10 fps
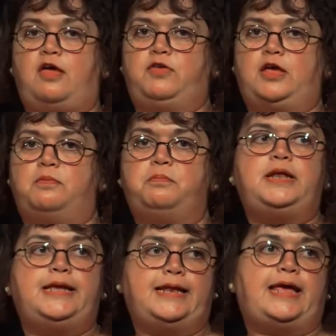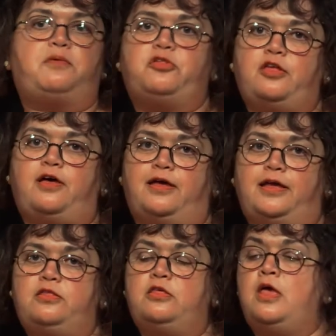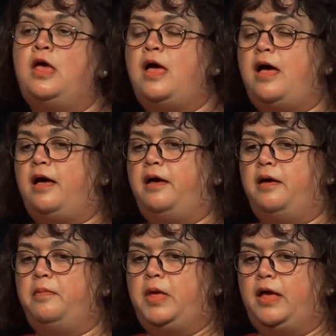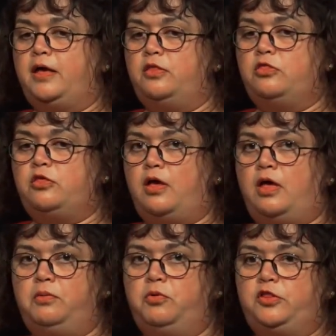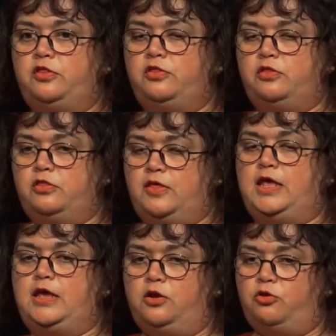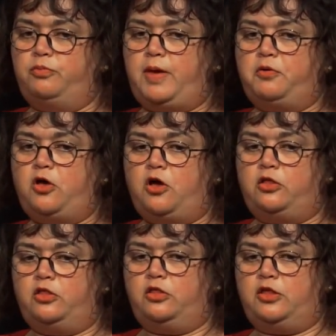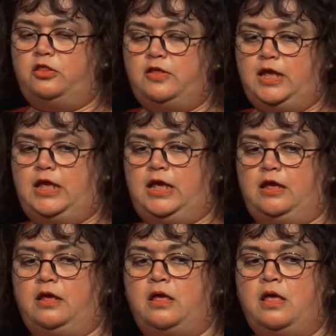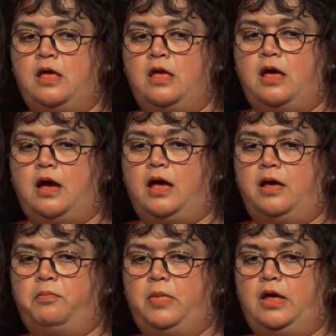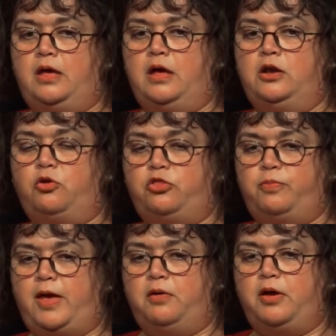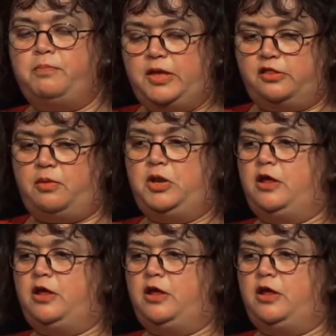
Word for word: have it completely outside. Um, and I was thinking a lot about gardens and thinking, um, a lot about A Midsummer